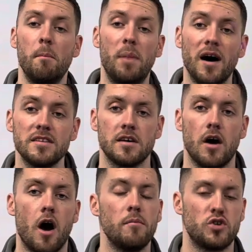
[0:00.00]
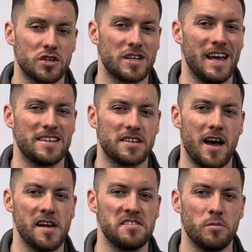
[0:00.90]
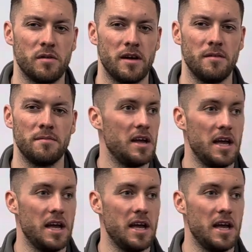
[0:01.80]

but I'm just getting started with it.